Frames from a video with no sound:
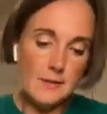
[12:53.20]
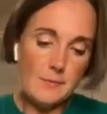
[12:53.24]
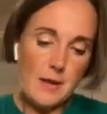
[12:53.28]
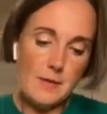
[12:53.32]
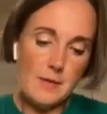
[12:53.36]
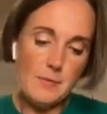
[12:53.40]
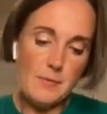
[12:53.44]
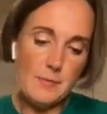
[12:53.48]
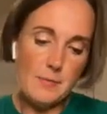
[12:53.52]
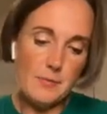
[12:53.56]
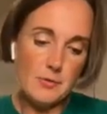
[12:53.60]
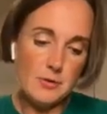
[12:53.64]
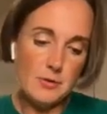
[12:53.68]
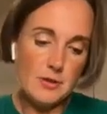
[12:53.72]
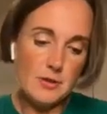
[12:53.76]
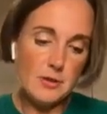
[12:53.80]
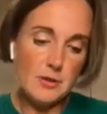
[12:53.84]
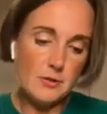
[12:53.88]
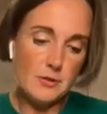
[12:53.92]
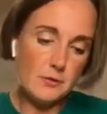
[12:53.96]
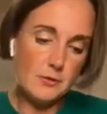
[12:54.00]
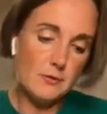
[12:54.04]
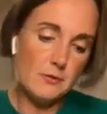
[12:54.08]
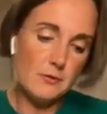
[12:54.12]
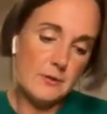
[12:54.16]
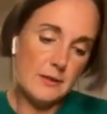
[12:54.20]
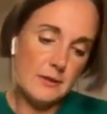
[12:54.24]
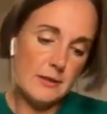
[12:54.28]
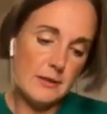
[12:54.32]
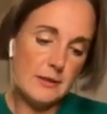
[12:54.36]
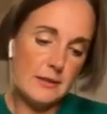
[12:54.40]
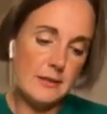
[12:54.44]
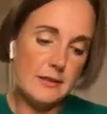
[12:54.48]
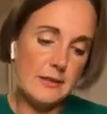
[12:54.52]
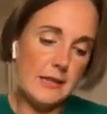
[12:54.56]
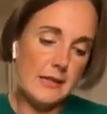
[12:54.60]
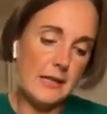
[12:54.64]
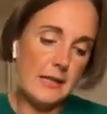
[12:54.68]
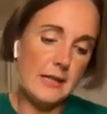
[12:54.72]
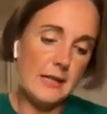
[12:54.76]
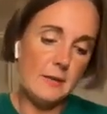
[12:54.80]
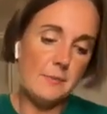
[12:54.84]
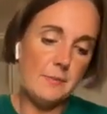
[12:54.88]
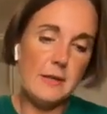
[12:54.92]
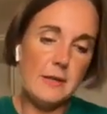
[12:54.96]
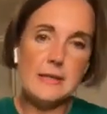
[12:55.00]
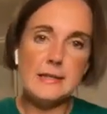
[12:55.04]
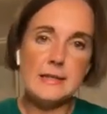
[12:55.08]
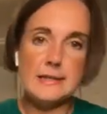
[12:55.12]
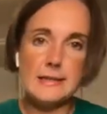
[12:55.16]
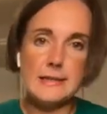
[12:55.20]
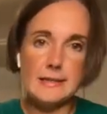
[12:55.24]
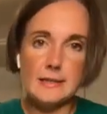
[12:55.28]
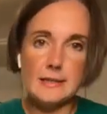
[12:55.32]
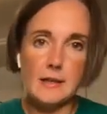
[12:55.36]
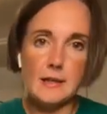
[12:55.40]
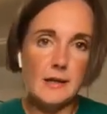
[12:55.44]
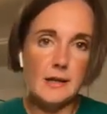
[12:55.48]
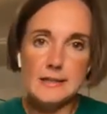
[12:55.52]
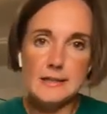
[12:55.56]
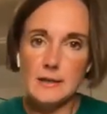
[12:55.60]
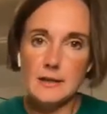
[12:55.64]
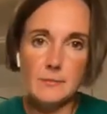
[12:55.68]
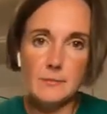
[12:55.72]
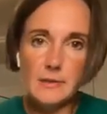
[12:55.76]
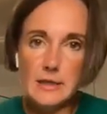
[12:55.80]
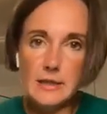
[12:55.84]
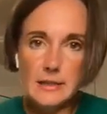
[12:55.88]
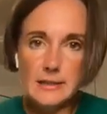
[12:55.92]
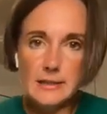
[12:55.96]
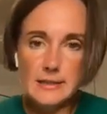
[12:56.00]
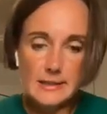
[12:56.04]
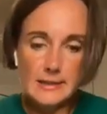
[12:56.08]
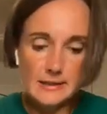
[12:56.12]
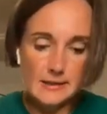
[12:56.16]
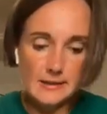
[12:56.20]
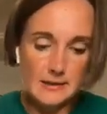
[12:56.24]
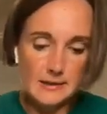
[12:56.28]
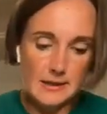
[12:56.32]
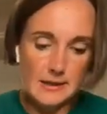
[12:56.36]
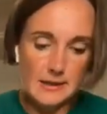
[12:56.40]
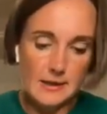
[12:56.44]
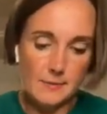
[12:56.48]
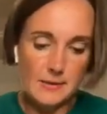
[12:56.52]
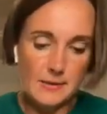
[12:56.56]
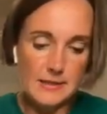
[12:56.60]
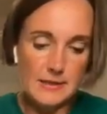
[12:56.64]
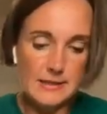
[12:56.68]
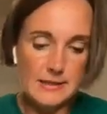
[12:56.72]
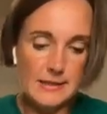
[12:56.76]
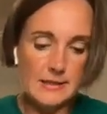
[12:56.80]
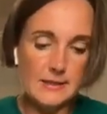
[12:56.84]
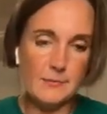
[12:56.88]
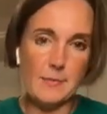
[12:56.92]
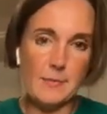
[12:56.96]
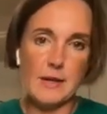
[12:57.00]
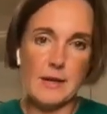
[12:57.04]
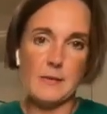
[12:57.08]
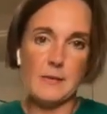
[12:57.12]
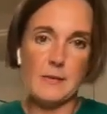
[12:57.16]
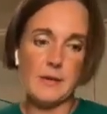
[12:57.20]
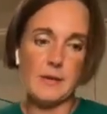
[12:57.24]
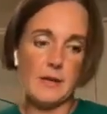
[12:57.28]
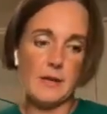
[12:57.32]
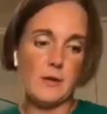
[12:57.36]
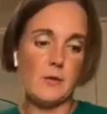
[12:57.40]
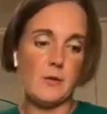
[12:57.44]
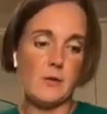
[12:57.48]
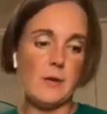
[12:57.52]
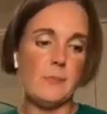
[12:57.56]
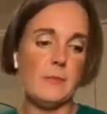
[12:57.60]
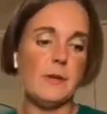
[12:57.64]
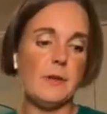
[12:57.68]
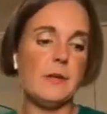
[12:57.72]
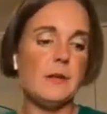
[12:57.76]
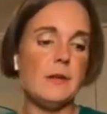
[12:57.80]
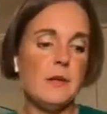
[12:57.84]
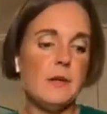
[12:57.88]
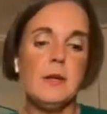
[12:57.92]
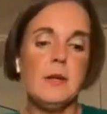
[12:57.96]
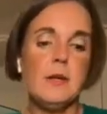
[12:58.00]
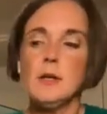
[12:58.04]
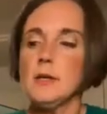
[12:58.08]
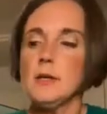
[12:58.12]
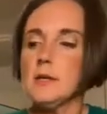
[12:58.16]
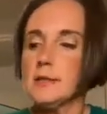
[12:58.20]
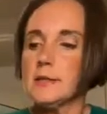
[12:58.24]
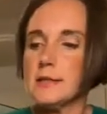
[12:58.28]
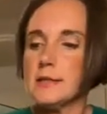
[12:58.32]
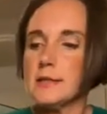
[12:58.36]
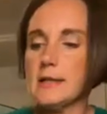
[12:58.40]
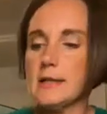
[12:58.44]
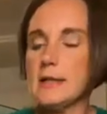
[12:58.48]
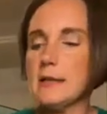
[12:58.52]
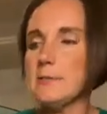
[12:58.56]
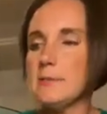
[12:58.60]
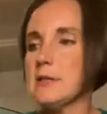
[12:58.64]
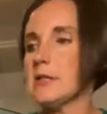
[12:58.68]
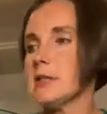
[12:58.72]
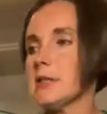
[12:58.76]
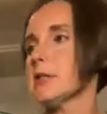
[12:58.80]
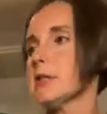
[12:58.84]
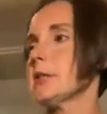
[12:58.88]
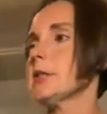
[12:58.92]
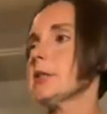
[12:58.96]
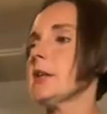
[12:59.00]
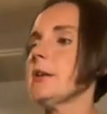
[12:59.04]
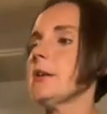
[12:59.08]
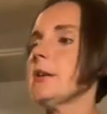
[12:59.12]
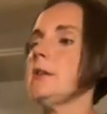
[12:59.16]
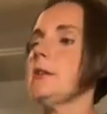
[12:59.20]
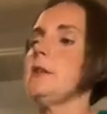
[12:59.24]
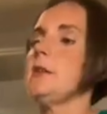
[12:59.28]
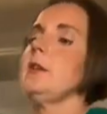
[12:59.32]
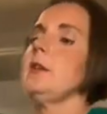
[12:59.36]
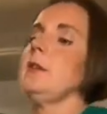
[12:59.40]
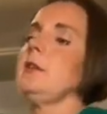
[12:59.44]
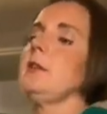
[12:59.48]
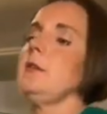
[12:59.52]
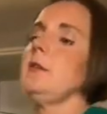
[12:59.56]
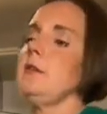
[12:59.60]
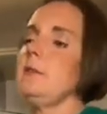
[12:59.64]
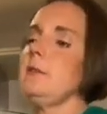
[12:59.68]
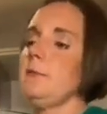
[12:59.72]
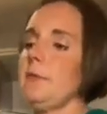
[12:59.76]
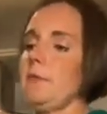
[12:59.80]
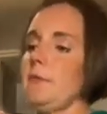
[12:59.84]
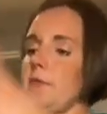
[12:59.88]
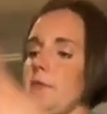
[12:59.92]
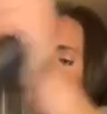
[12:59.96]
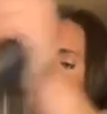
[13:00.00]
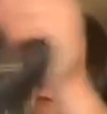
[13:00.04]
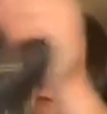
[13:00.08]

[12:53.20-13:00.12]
baby bottles and any pieces like dummies and any pieces of baby equipment. So let me just show you, before